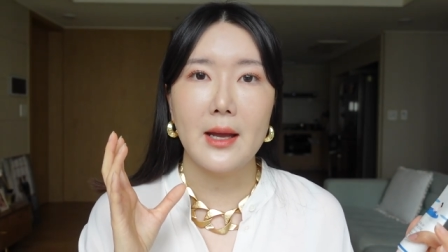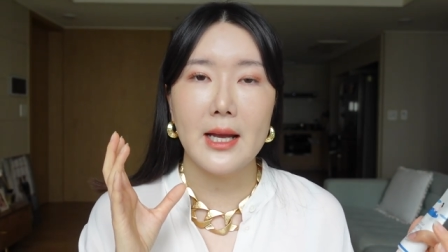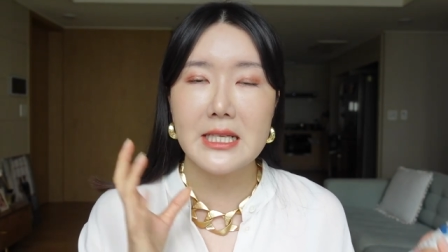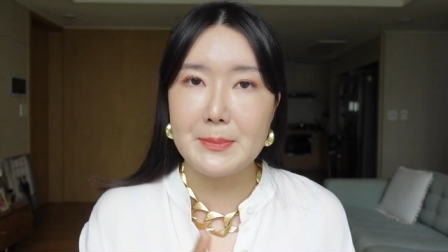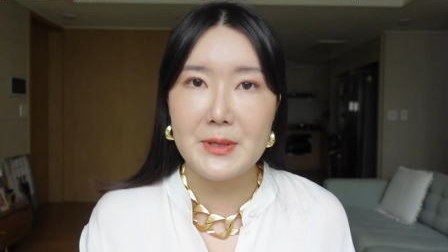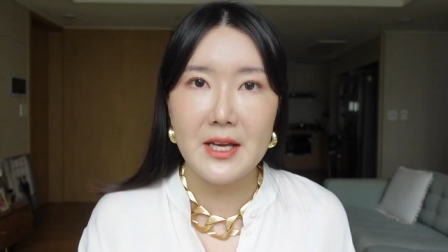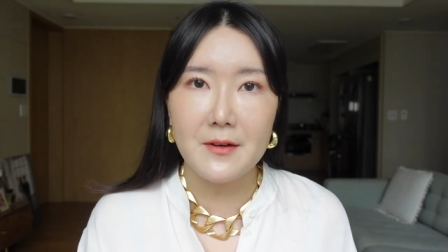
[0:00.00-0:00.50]

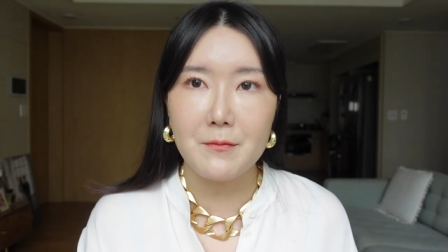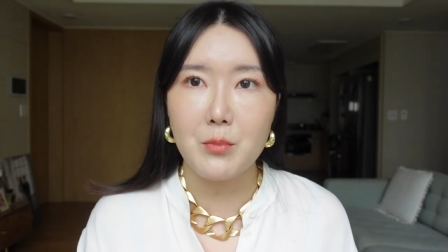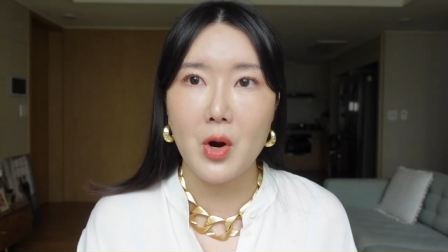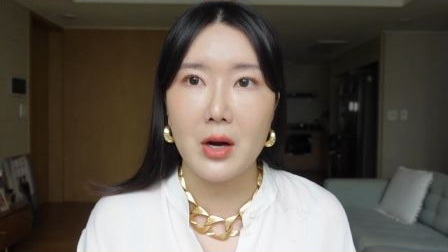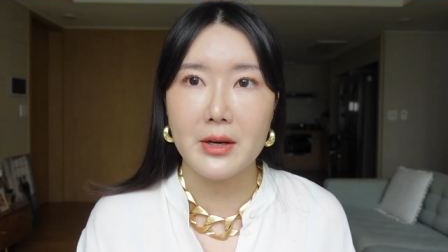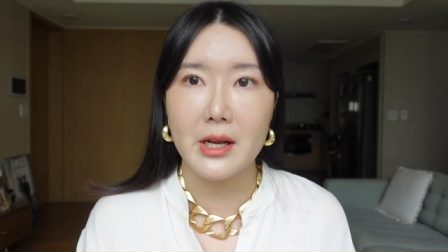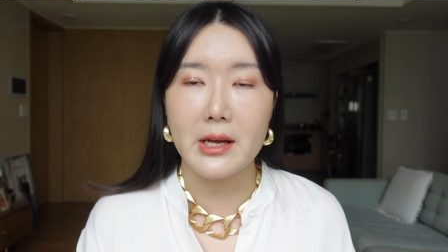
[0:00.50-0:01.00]
S P F
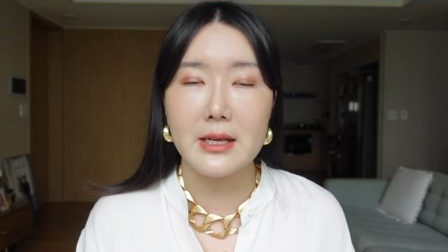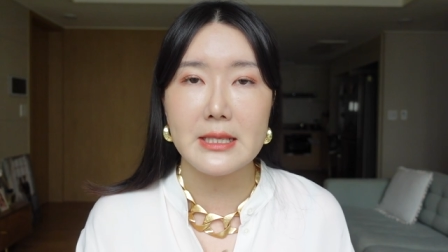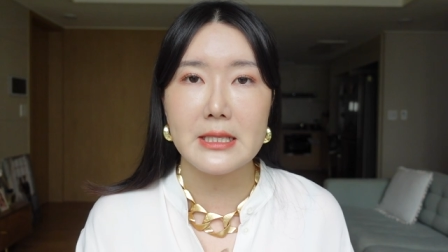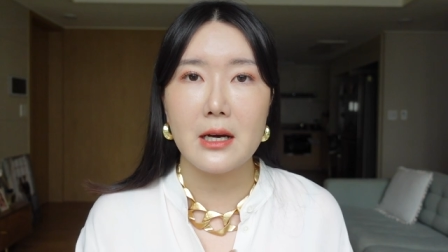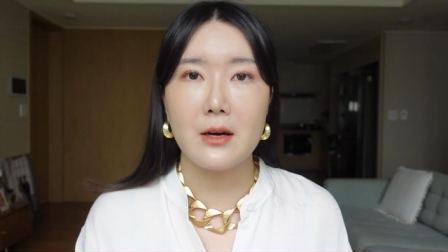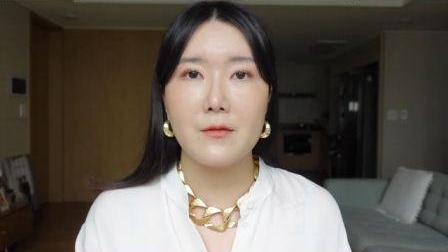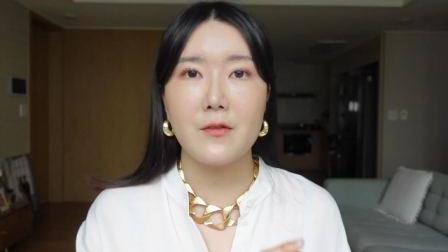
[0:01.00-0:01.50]

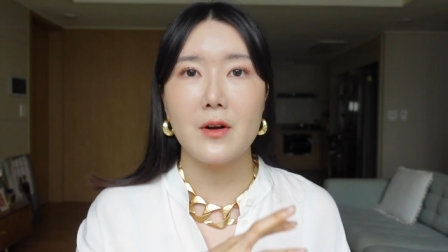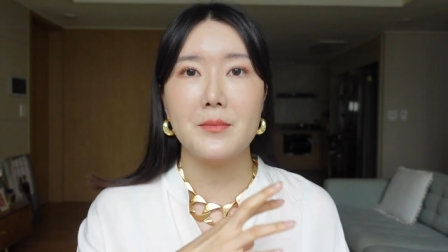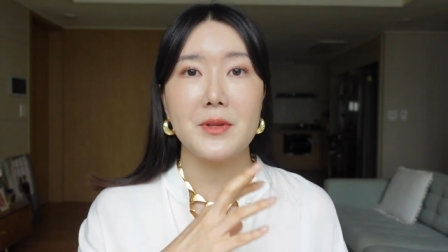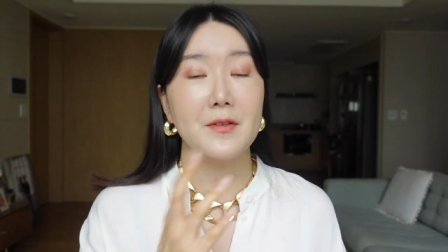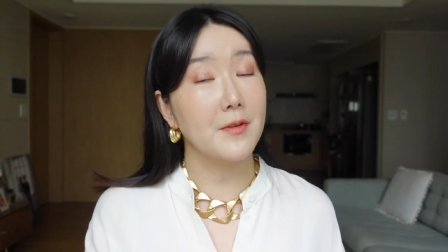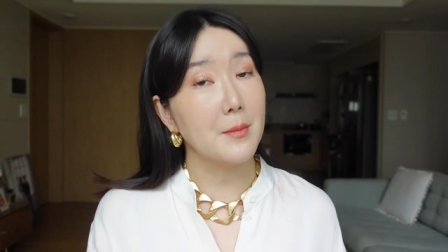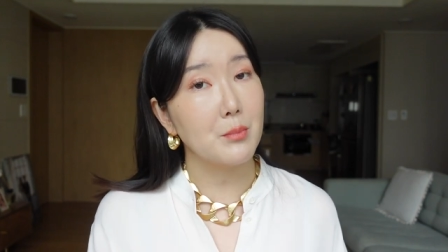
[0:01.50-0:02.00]
products uh, from
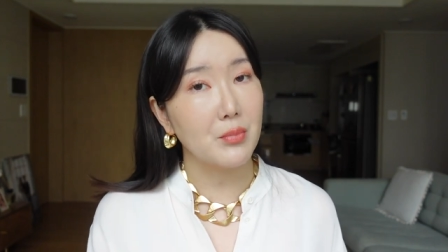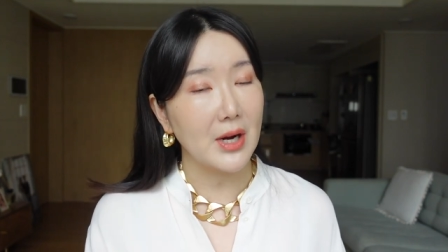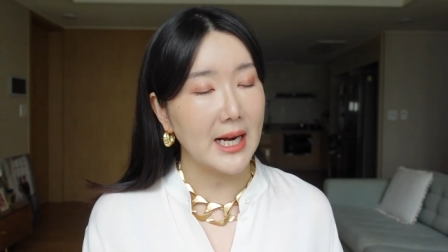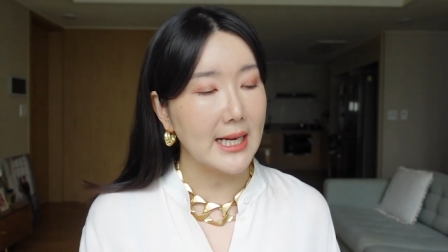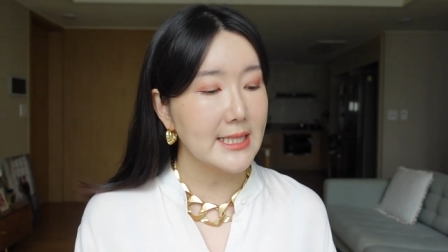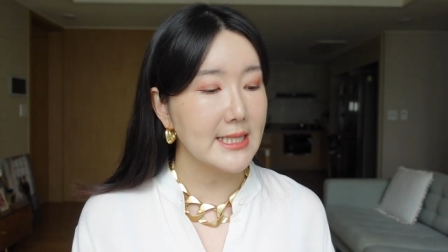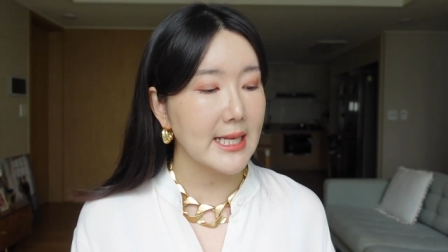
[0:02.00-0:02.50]
different
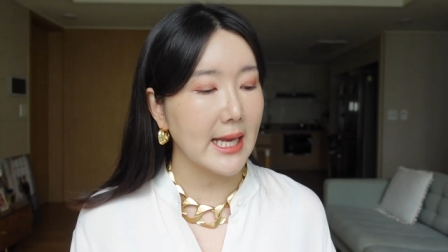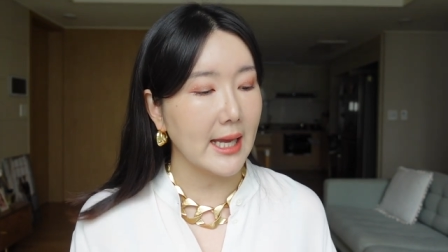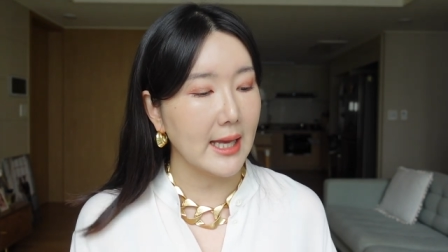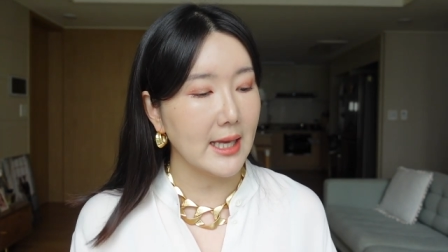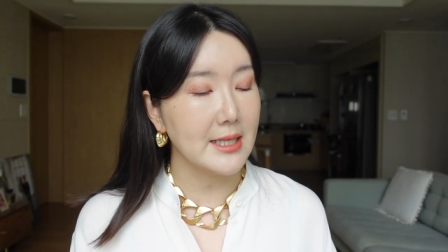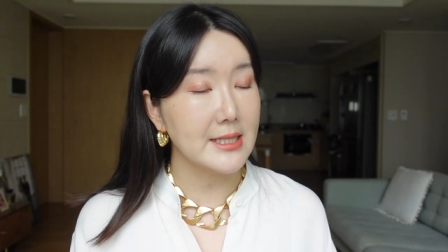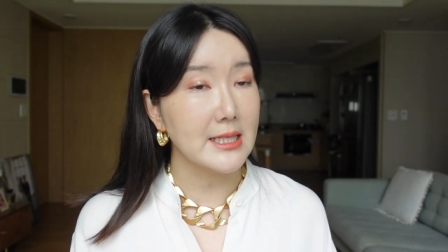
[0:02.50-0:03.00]
brands
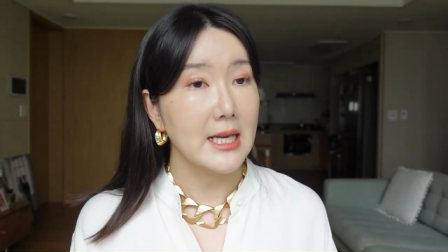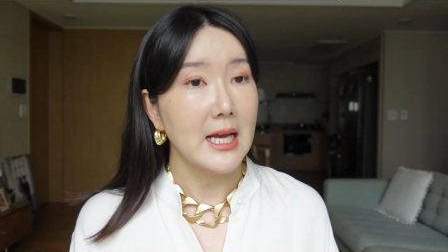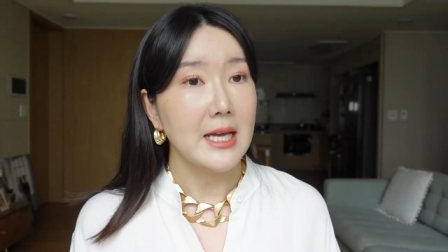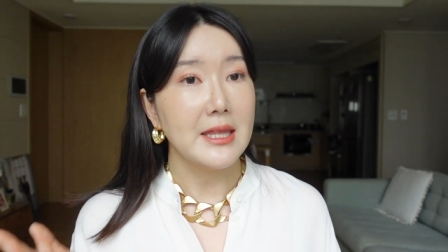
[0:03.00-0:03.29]
and